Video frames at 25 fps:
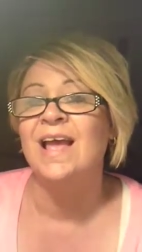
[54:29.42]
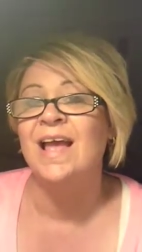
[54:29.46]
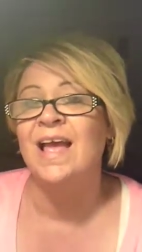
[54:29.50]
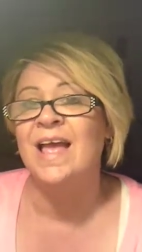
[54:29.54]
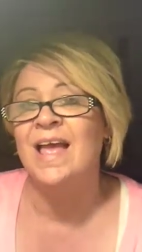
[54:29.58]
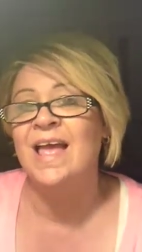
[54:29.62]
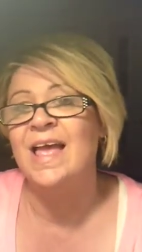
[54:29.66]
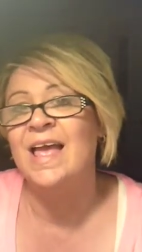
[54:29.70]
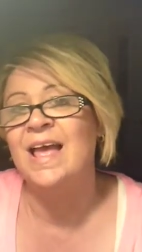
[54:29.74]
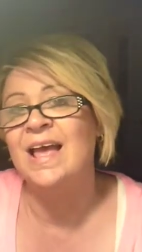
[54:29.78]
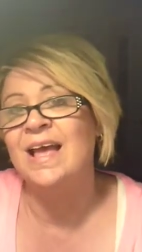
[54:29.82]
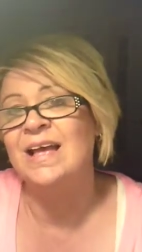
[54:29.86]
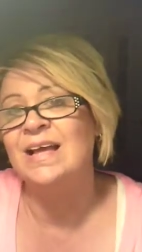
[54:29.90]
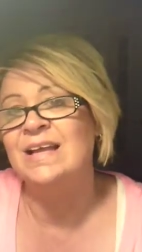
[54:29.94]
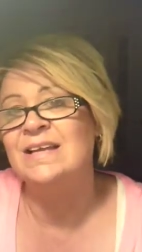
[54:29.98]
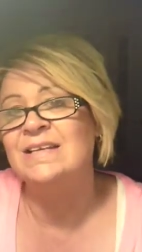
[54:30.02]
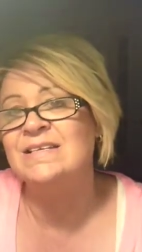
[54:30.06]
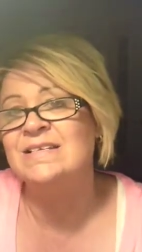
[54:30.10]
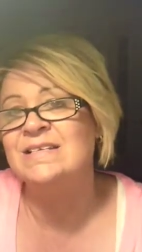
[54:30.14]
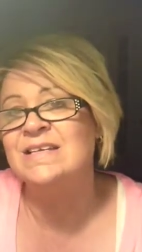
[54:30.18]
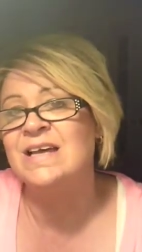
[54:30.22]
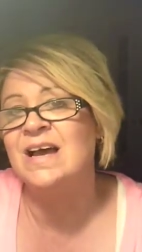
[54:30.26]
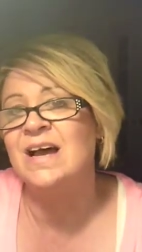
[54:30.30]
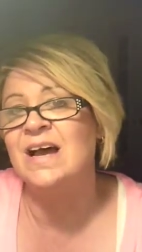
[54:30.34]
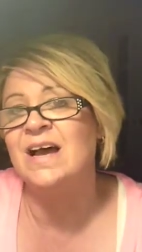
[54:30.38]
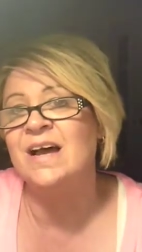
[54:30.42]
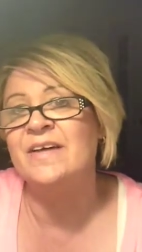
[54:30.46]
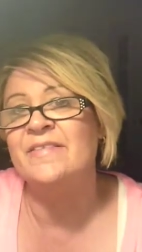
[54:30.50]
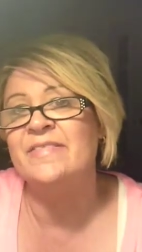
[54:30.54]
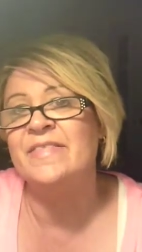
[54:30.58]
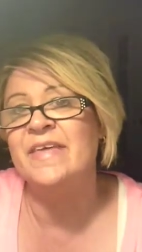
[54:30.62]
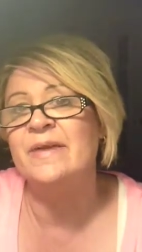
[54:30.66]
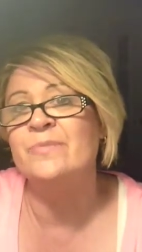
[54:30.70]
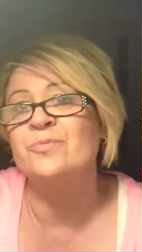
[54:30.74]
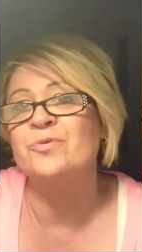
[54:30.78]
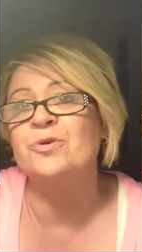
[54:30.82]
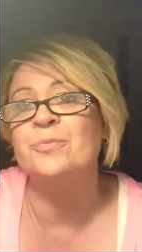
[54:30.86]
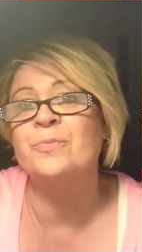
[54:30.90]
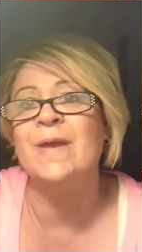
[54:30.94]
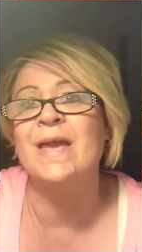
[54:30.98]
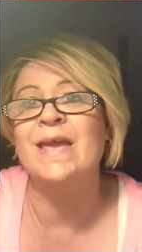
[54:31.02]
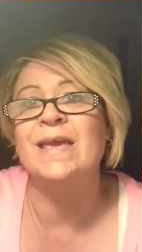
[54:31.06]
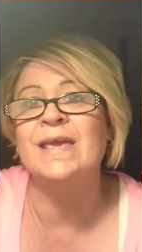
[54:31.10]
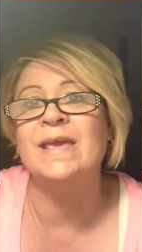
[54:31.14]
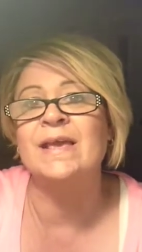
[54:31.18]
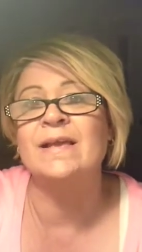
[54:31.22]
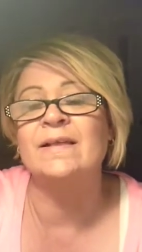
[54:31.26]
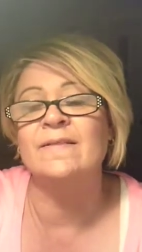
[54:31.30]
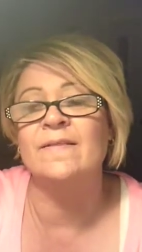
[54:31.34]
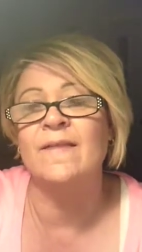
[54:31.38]
and they were
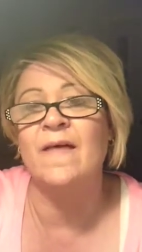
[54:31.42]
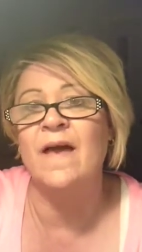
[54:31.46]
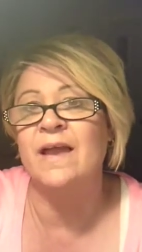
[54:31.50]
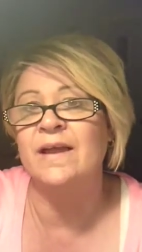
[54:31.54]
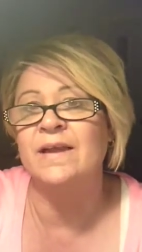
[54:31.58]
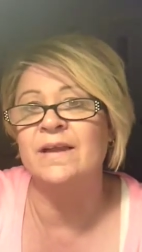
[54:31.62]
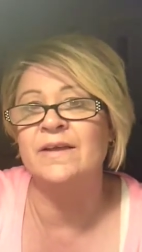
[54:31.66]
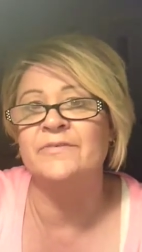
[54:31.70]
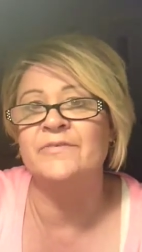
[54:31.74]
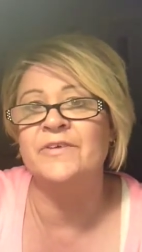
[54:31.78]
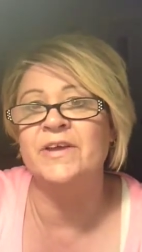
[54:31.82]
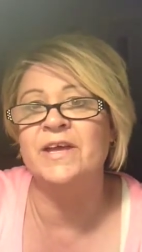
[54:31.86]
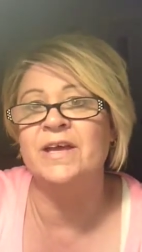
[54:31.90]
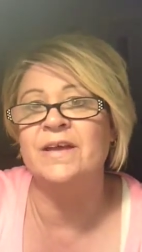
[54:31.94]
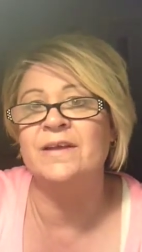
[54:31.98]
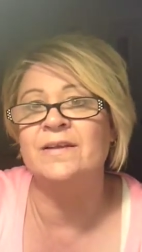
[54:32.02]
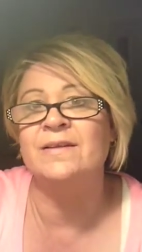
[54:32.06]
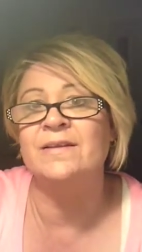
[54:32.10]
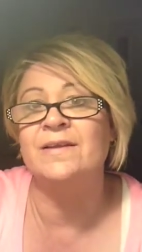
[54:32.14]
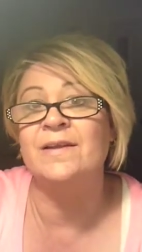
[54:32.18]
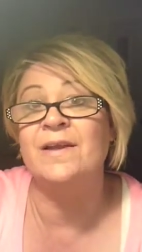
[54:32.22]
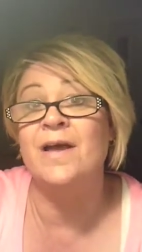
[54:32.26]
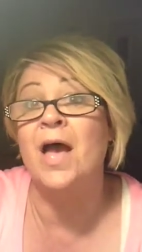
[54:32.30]
making light of it.